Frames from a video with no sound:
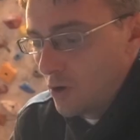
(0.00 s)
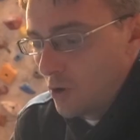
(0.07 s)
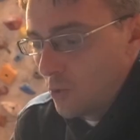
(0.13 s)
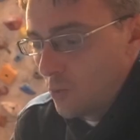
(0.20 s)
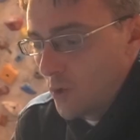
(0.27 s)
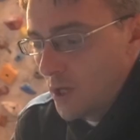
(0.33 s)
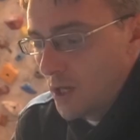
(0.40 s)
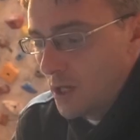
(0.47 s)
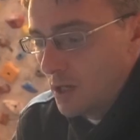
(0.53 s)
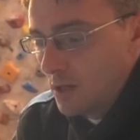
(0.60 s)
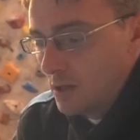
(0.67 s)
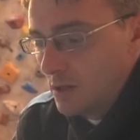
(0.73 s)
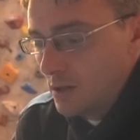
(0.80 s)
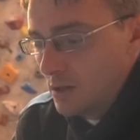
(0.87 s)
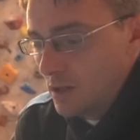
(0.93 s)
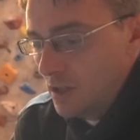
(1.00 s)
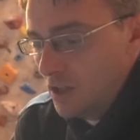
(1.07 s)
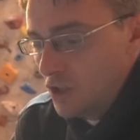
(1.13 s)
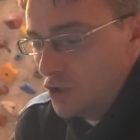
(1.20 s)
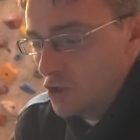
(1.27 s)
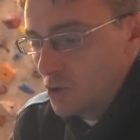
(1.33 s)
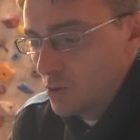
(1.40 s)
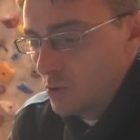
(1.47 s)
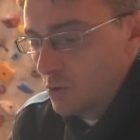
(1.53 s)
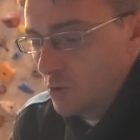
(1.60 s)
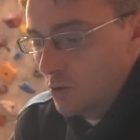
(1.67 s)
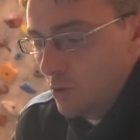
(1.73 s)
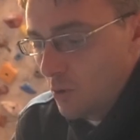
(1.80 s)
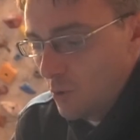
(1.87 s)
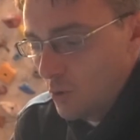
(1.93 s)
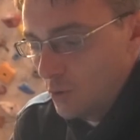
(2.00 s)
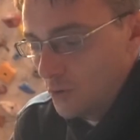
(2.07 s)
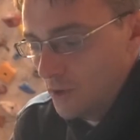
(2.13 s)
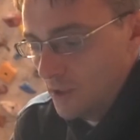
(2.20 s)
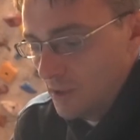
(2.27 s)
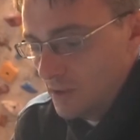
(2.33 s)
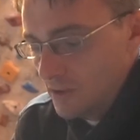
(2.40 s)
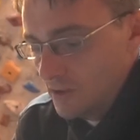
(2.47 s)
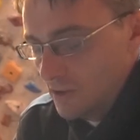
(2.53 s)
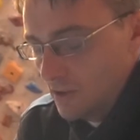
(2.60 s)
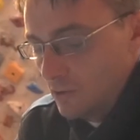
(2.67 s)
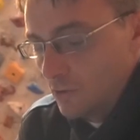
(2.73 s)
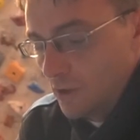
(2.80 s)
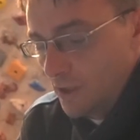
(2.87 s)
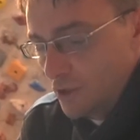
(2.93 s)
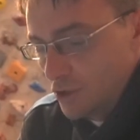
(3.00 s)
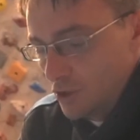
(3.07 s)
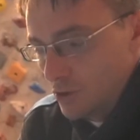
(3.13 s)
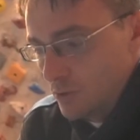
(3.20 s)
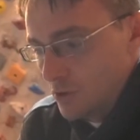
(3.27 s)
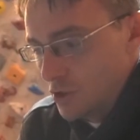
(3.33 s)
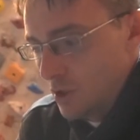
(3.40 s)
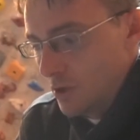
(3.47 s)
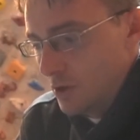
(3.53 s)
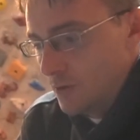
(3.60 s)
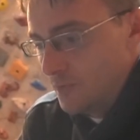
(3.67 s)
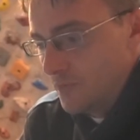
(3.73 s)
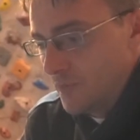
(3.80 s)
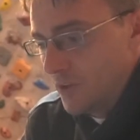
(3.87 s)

away each hold is in relation to each other.